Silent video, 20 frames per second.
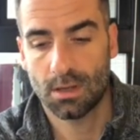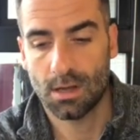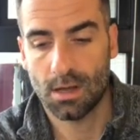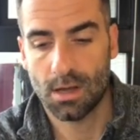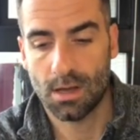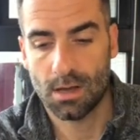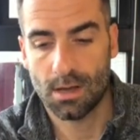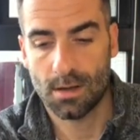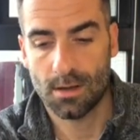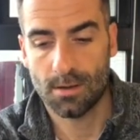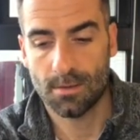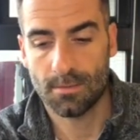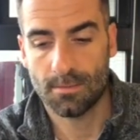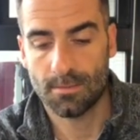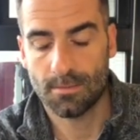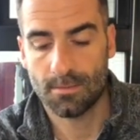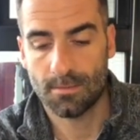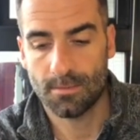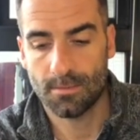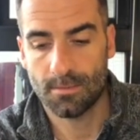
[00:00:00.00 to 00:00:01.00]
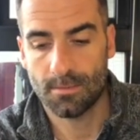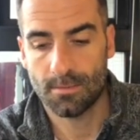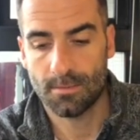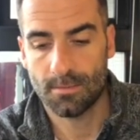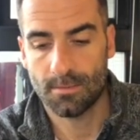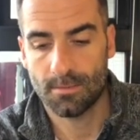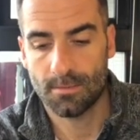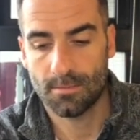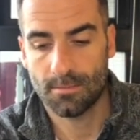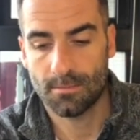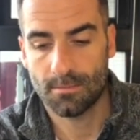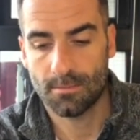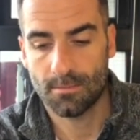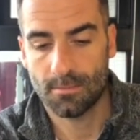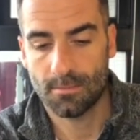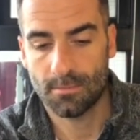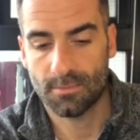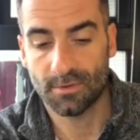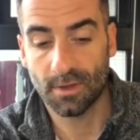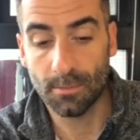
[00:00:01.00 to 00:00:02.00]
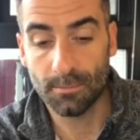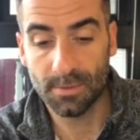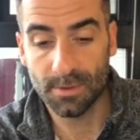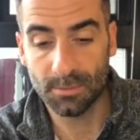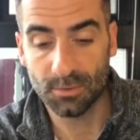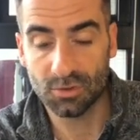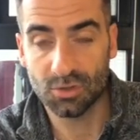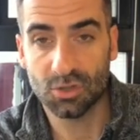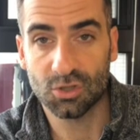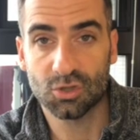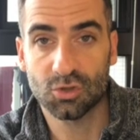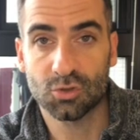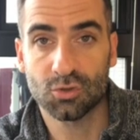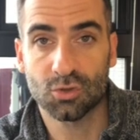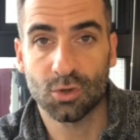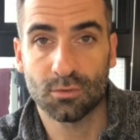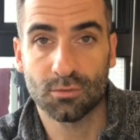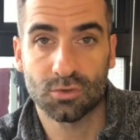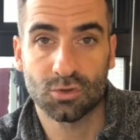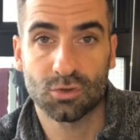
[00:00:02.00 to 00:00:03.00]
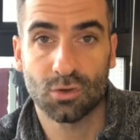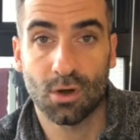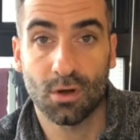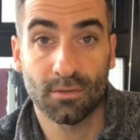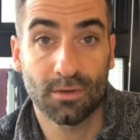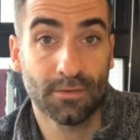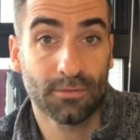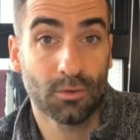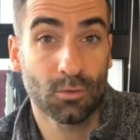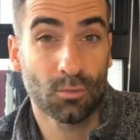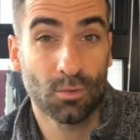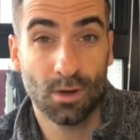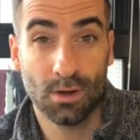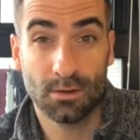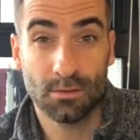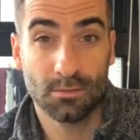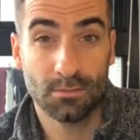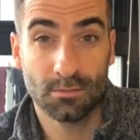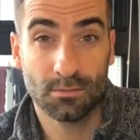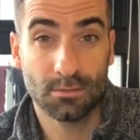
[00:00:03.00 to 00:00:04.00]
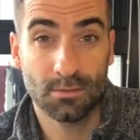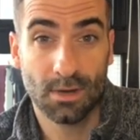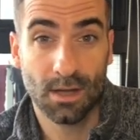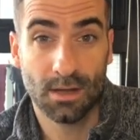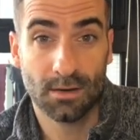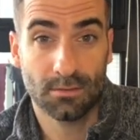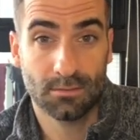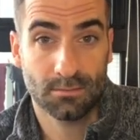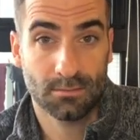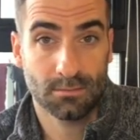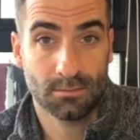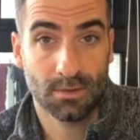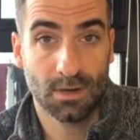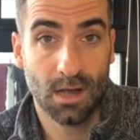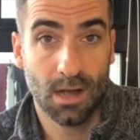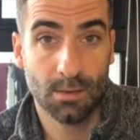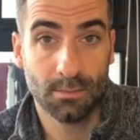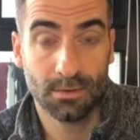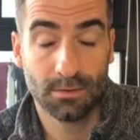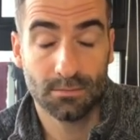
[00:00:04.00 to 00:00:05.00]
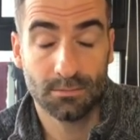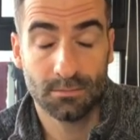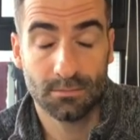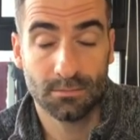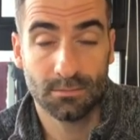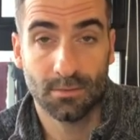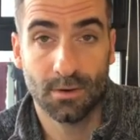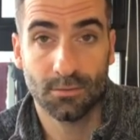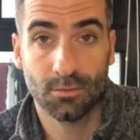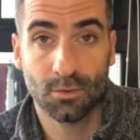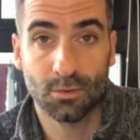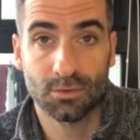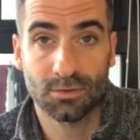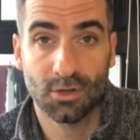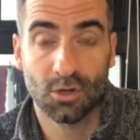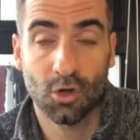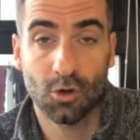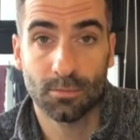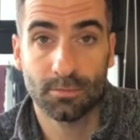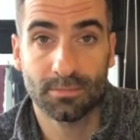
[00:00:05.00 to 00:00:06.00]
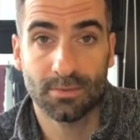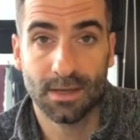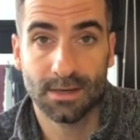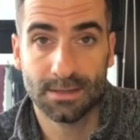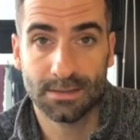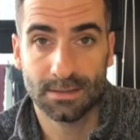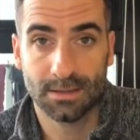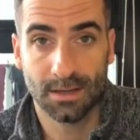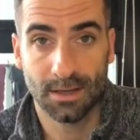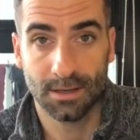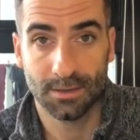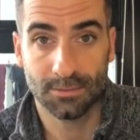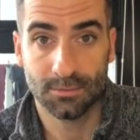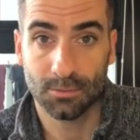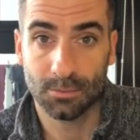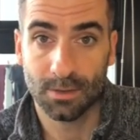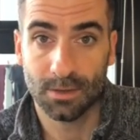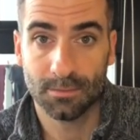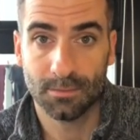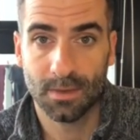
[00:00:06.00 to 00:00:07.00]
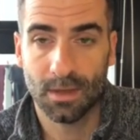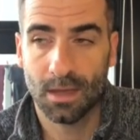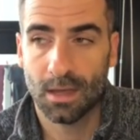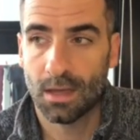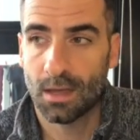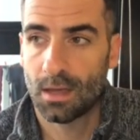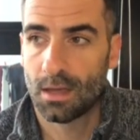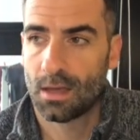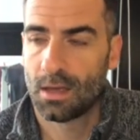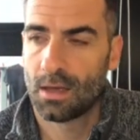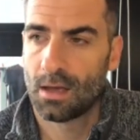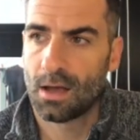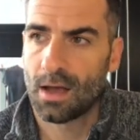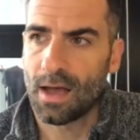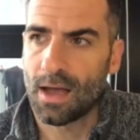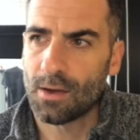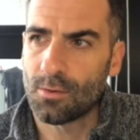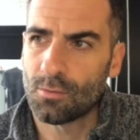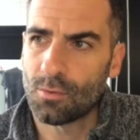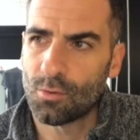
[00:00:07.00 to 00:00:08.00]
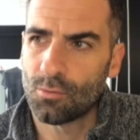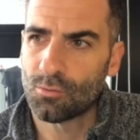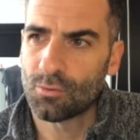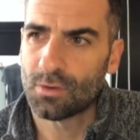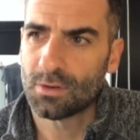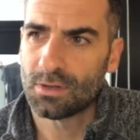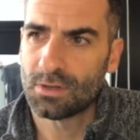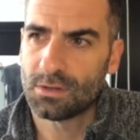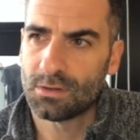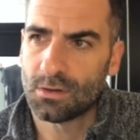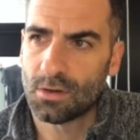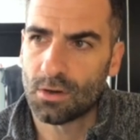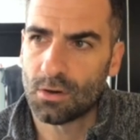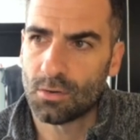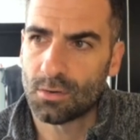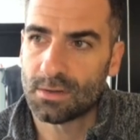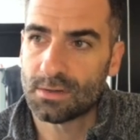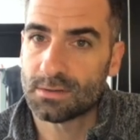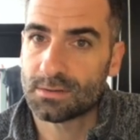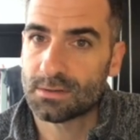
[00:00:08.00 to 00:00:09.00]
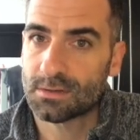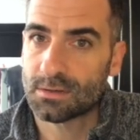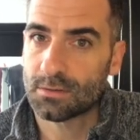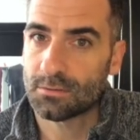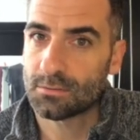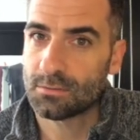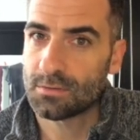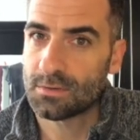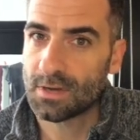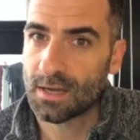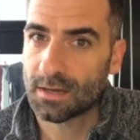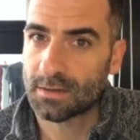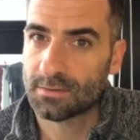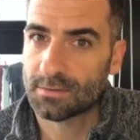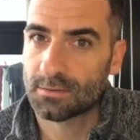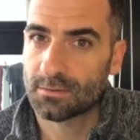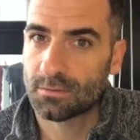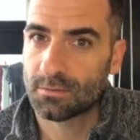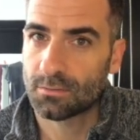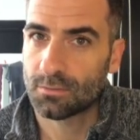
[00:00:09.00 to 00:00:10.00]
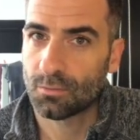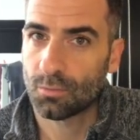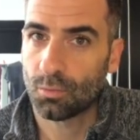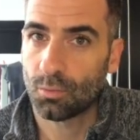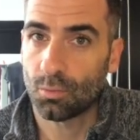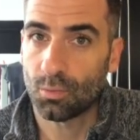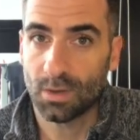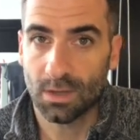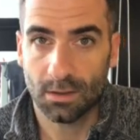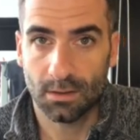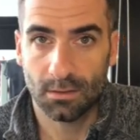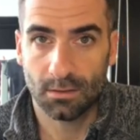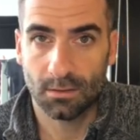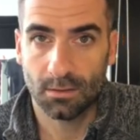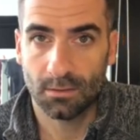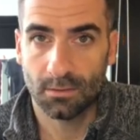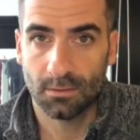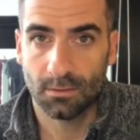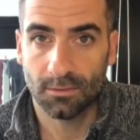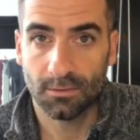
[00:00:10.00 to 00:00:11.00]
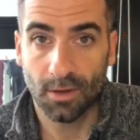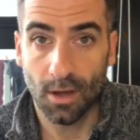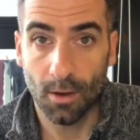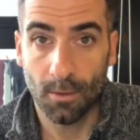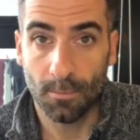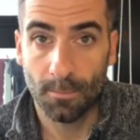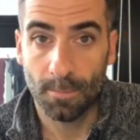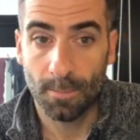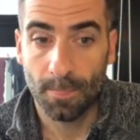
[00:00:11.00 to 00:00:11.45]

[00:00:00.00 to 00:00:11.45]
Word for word: um, some people's issues are resolved after one, not common. Of course, I hope that is the case for me. I won't really know until next week. So,